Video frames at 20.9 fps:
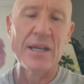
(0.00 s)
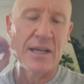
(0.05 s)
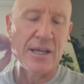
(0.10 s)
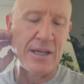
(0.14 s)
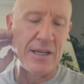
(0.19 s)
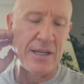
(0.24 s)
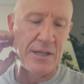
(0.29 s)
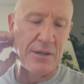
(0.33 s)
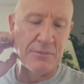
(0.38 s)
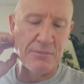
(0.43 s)

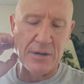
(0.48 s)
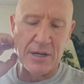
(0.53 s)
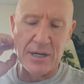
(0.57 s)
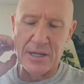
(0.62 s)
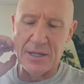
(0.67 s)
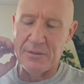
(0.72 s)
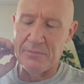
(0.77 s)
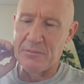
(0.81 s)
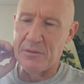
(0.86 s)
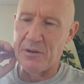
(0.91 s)

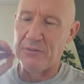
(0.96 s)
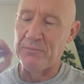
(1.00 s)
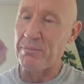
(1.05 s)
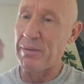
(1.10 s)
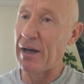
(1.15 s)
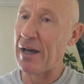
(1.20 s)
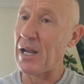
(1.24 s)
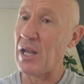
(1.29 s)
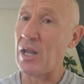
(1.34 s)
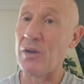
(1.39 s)
Anyway, I've
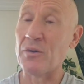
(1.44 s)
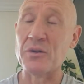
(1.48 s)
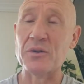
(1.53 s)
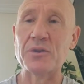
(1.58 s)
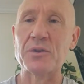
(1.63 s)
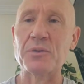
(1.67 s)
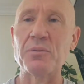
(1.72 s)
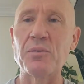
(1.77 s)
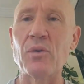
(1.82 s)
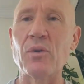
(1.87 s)
played a lot of
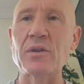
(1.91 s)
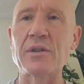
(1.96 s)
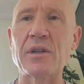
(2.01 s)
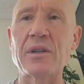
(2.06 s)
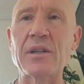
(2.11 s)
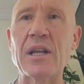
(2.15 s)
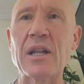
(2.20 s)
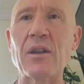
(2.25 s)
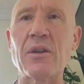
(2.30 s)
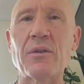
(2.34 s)
sports
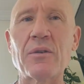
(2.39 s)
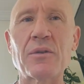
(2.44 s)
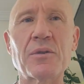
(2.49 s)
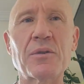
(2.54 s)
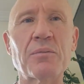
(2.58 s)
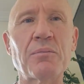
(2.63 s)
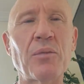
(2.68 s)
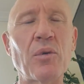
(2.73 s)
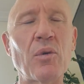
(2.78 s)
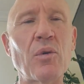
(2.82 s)
and done a lot of
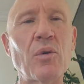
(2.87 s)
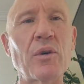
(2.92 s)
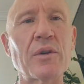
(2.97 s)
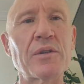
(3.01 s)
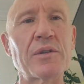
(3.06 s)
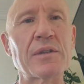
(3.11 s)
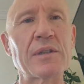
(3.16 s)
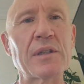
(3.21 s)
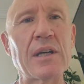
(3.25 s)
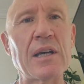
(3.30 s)

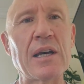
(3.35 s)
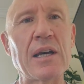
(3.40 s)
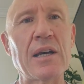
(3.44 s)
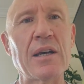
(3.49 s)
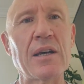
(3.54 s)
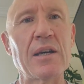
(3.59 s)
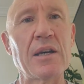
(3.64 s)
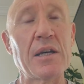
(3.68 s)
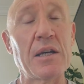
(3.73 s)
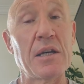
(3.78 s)
sports,
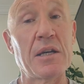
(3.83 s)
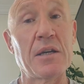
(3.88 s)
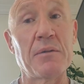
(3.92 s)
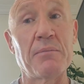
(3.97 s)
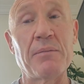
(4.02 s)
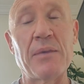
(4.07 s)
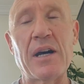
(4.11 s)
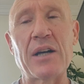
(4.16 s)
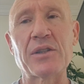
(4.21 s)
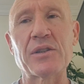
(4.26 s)

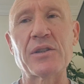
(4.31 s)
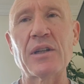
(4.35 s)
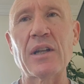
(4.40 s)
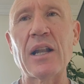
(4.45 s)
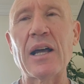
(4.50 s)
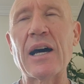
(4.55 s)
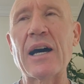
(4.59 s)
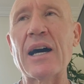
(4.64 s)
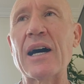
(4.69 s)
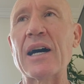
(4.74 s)
martial
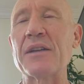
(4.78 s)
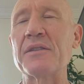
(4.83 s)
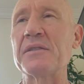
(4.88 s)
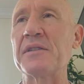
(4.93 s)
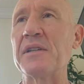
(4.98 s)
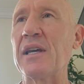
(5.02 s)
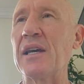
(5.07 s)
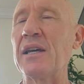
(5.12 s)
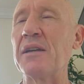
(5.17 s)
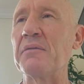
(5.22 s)

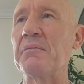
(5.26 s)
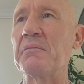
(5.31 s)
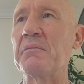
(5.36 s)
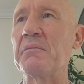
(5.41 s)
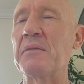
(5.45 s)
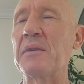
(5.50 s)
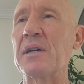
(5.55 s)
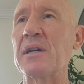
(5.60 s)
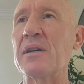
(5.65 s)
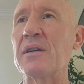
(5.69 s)
arts
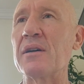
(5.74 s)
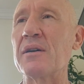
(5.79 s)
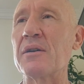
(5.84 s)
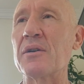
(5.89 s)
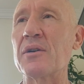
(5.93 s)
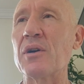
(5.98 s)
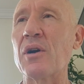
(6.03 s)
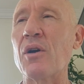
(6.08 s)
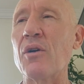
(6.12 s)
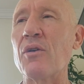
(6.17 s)
and
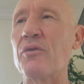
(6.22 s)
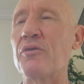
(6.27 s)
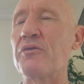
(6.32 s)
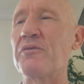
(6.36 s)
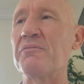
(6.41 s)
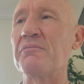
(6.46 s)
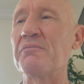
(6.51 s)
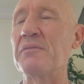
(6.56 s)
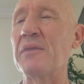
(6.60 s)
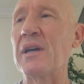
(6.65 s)

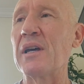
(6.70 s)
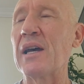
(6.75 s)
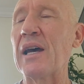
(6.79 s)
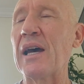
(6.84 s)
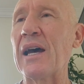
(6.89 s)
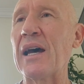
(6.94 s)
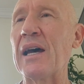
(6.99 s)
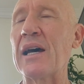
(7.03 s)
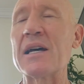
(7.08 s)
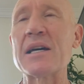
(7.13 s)
golf,
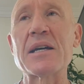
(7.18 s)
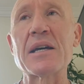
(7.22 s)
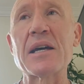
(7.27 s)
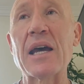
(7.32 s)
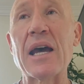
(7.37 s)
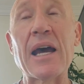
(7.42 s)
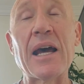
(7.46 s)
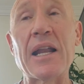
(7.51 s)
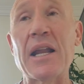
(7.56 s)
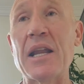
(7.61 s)

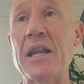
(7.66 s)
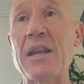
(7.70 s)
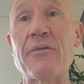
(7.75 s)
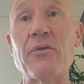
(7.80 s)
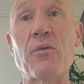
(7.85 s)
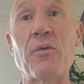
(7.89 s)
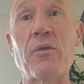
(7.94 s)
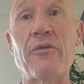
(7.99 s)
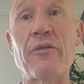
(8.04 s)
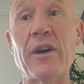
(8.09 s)
and it
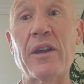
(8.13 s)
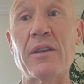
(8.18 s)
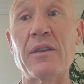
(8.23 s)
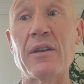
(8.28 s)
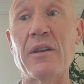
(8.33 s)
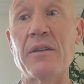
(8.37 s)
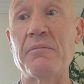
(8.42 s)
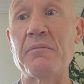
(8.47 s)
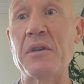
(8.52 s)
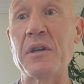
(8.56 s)
never
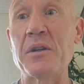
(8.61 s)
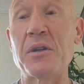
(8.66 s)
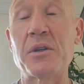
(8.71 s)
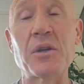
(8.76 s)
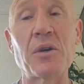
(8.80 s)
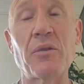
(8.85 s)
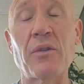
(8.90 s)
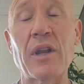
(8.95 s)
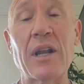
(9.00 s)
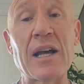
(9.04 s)
affected it
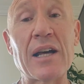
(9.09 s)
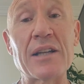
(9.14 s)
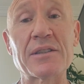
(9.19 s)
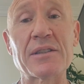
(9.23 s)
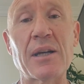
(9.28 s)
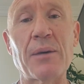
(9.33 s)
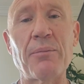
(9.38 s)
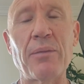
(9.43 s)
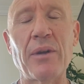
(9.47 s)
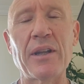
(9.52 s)
until in the
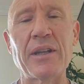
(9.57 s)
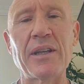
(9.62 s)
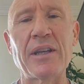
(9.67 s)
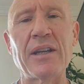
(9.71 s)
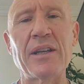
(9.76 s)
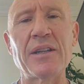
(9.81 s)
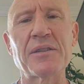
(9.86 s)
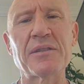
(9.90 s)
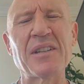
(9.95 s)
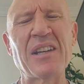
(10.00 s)
last couple of
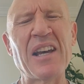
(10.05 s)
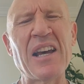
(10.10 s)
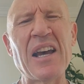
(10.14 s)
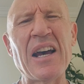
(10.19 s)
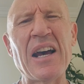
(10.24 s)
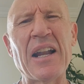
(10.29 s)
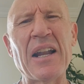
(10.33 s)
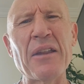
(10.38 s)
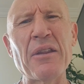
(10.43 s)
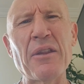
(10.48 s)
years.
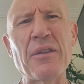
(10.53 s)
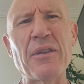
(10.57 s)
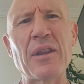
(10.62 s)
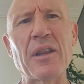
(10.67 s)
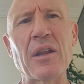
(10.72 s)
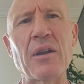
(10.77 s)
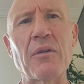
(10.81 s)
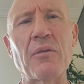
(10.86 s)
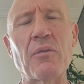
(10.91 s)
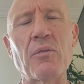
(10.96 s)
Another thing
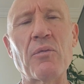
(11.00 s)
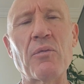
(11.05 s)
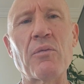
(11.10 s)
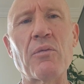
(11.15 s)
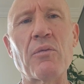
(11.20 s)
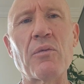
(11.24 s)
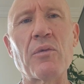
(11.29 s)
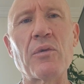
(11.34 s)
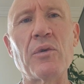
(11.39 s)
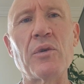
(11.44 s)
that
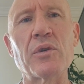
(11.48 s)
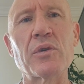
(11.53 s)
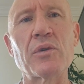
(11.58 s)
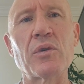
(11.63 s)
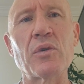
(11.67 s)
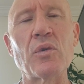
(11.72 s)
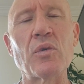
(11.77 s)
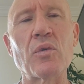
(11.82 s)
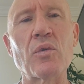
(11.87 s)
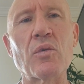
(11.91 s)
used
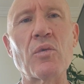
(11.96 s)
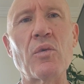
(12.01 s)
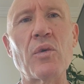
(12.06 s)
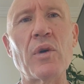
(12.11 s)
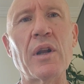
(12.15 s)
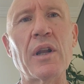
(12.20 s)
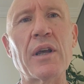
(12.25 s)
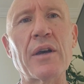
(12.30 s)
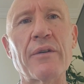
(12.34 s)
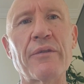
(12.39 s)
to
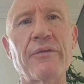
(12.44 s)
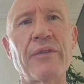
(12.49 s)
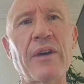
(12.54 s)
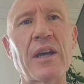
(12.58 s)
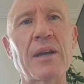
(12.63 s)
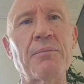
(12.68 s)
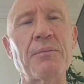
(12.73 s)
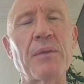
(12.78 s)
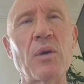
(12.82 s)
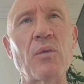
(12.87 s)
really
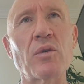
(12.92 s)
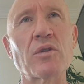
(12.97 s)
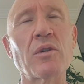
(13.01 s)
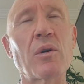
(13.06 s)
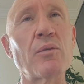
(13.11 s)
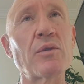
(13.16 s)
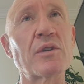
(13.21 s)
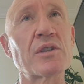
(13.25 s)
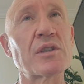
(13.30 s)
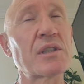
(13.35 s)
affect me was I
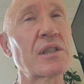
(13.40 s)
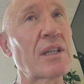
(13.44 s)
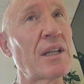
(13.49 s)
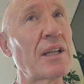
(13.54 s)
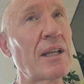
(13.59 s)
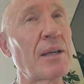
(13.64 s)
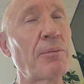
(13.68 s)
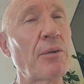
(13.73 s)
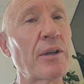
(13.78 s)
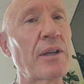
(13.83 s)
would
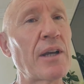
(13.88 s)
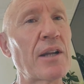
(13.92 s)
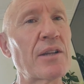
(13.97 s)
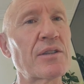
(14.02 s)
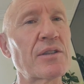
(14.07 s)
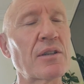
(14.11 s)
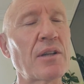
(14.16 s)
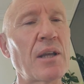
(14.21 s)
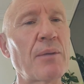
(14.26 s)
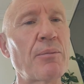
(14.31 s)
sleep. I'd go to
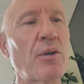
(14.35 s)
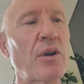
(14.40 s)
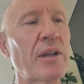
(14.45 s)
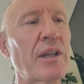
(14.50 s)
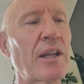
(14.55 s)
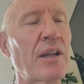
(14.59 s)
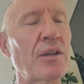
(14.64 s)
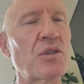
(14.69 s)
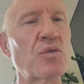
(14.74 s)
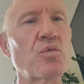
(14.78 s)
sleep and I'd
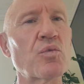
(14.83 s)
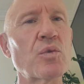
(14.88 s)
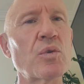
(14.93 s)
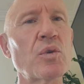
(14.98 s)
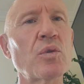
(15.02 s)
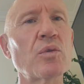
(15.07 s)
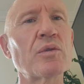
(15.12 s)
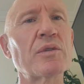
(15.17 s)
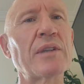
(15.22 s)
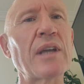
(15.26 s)
get this
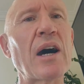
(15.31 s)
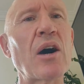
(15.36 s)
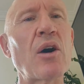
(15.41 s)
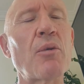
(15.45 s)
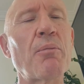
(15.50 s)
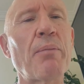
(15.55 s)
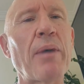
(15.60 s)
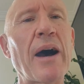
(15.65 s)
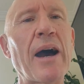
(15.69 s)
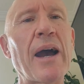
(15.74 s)
real dull
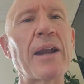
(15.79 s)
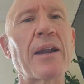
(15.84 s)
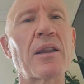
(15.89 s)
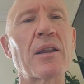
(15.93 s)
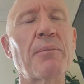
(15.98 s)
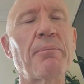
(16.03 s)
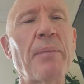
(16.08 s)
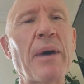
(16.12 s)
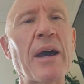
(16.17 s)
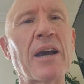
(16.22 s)
pain at
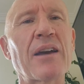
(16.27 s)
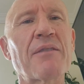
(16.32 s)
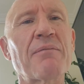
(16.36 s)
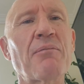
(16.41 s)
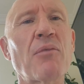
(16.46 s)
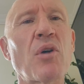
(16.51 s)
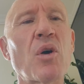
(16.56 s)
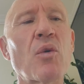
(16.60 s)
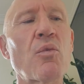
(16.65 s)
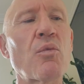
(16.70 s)
the back of
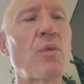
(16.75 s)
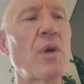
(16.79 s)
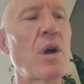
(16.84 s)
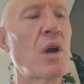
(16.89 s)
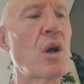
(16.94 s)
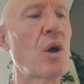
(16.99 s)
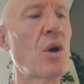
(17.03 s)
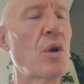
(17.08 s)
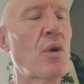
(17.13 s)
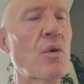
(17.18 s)
my
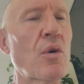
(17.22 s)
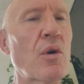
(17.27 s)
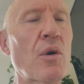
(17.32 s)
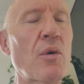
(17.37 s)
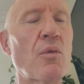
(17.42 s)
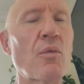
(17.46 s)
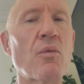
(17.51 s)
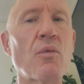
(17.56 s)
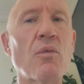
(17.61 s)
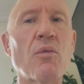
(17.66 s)

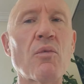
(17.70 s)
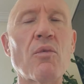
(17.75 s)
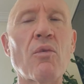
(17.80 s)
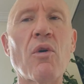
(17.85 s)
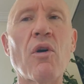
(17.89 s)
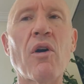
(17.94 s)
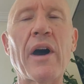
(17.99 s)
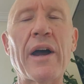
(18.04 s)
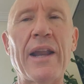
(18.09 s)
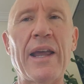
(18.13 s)

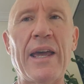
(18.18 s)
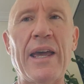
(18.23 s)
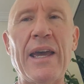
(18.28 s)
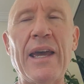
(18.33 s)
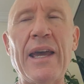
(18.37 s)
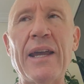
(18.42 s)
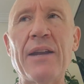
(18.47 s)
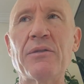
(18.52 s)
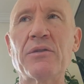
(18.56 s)
right hand.